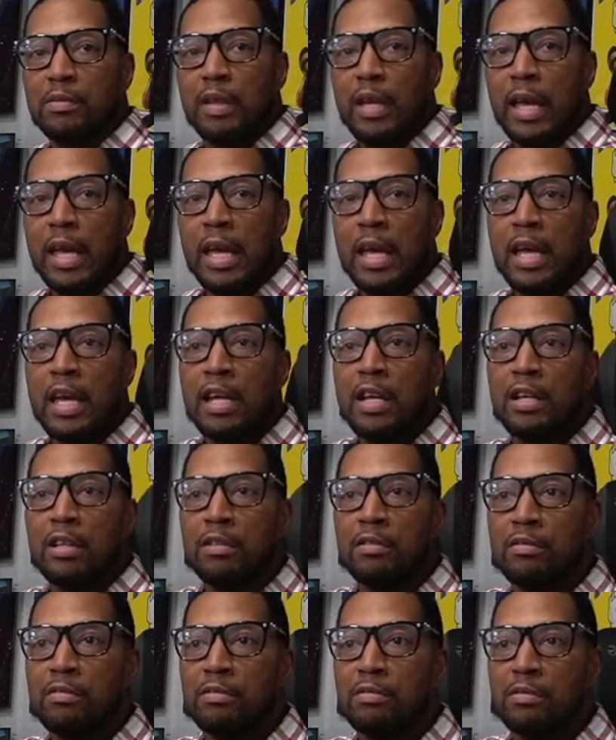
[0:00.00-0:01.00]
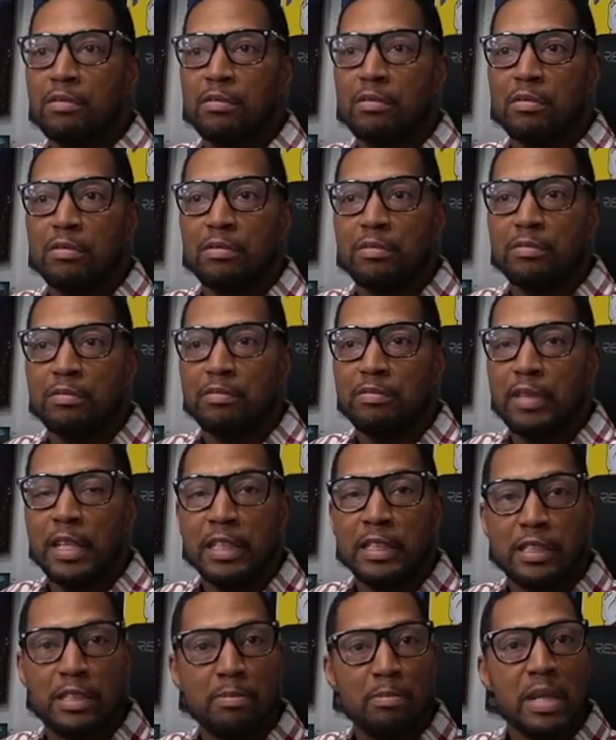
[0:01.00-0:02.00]
and
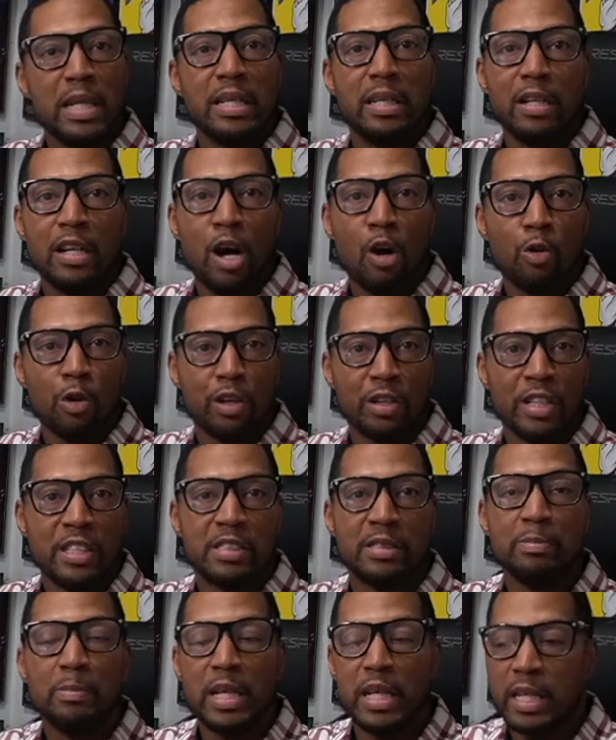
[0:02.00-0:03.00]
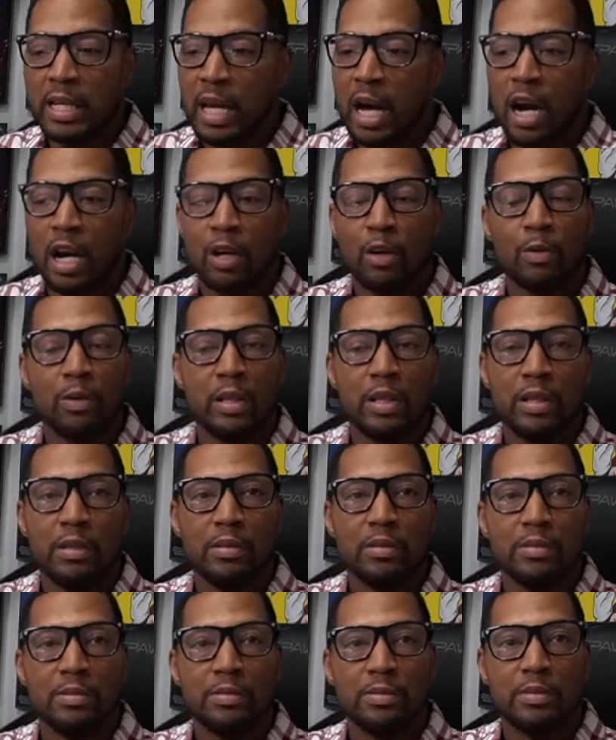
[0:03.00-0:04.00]
it's mediocre. It's mediocrity.
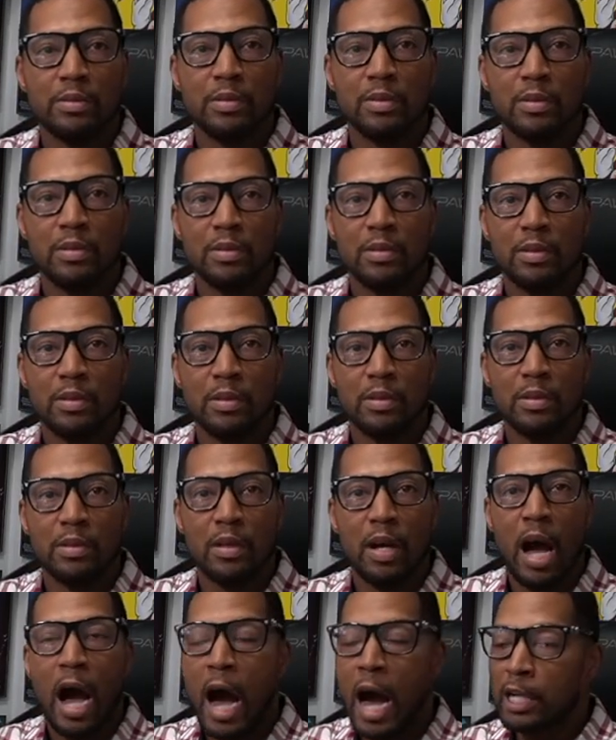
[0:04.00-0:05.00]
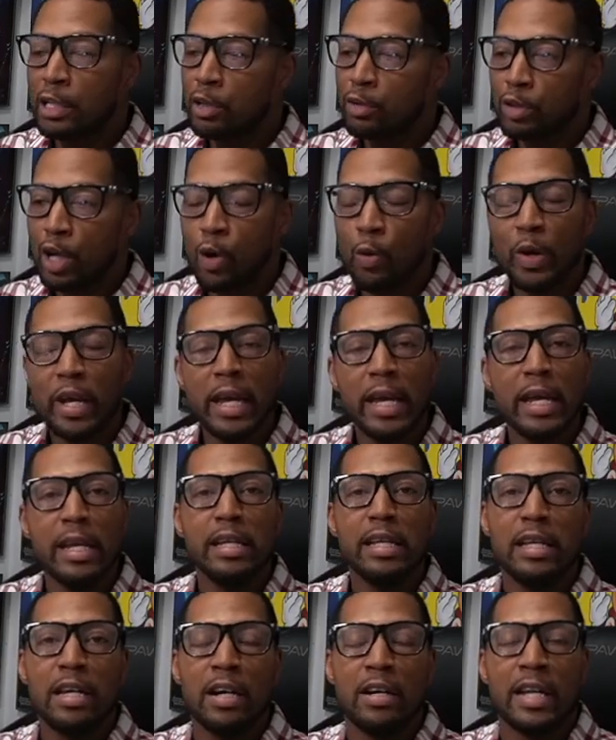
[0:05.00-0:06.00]
I don't know
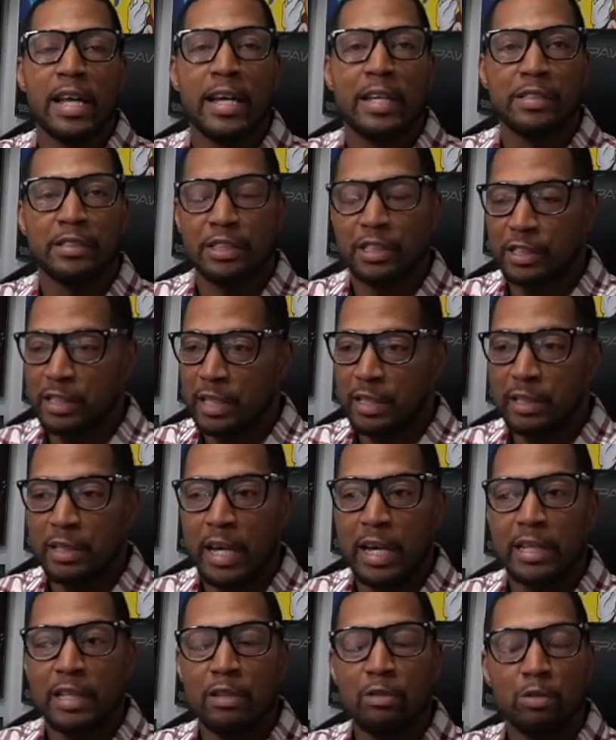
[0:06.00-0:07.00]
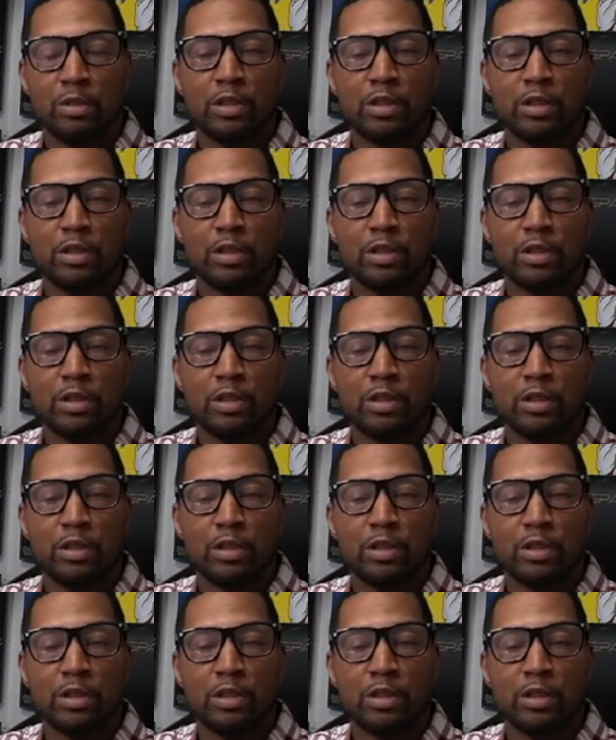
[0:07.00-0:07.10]
any of that shit that he was